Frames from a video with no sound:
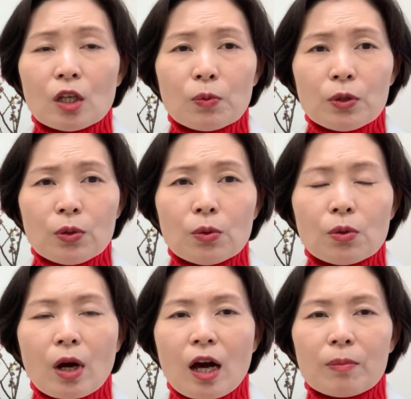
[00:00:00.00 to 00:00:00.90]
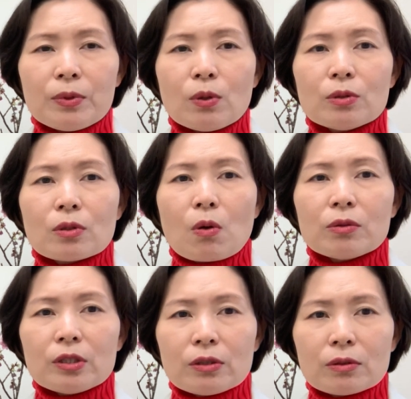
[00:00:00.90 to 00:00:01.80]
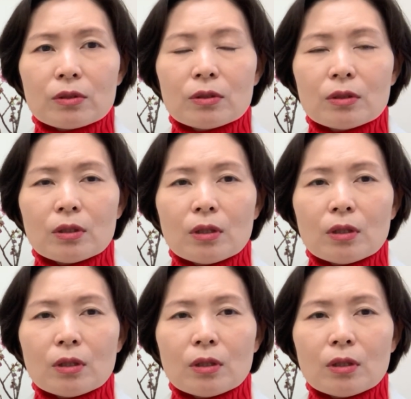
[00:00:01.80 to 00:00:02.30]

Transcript: If you have those conditions,